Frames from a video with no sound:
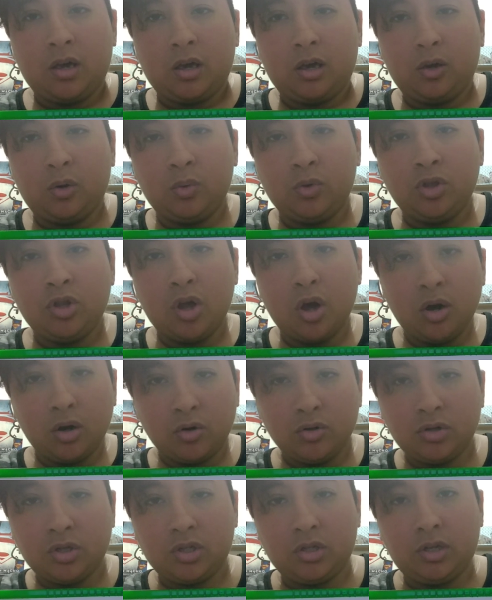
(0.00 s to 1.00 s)
who
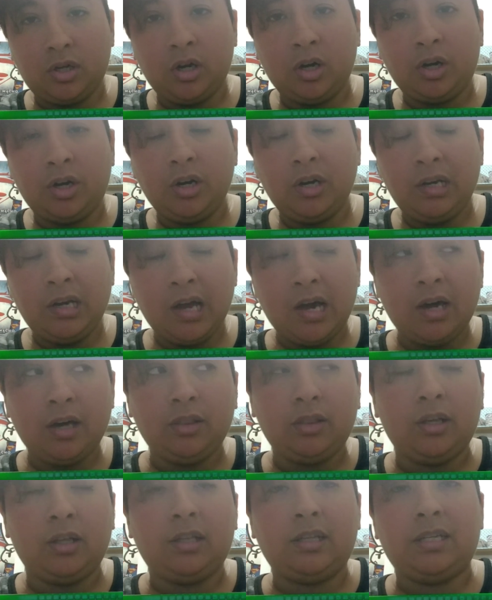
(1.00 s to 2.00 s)
knows they are
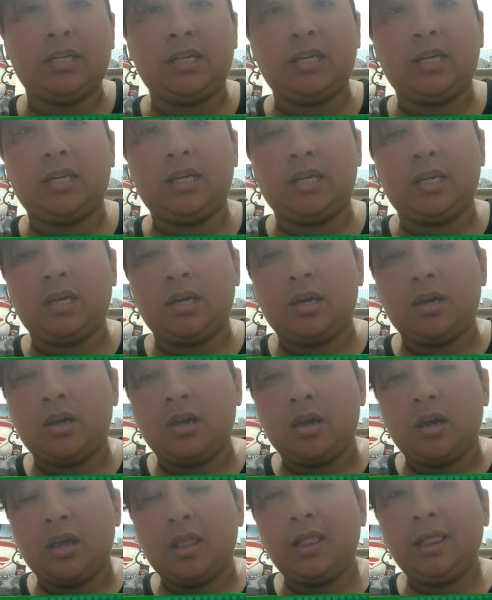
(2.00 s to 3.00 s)
not the
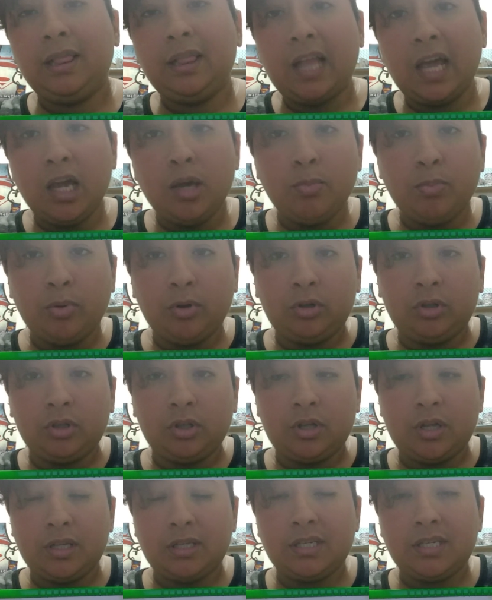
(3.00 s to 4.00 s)

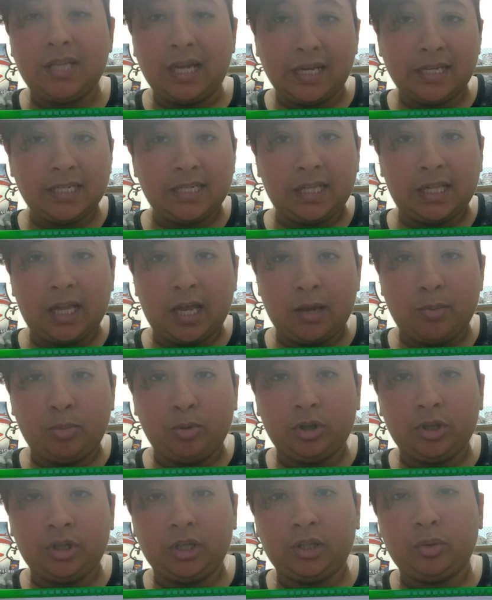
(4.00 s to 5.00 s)
sex
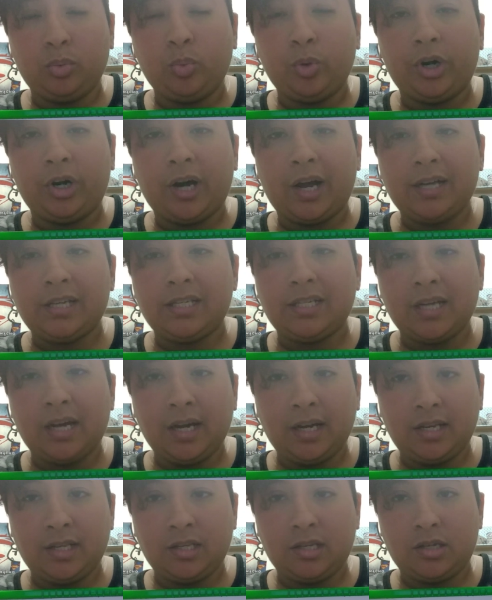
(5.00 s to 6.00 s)
label that were
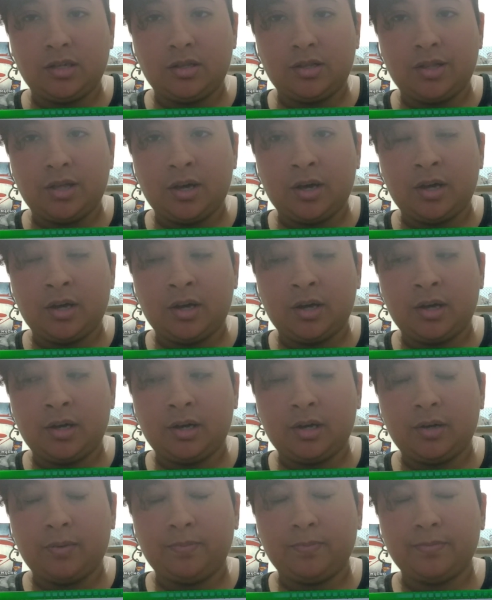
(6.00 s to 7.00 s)
assigned
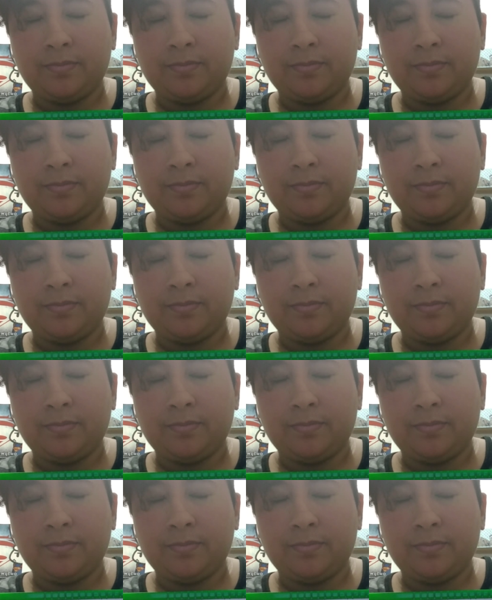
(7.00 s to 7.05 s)
at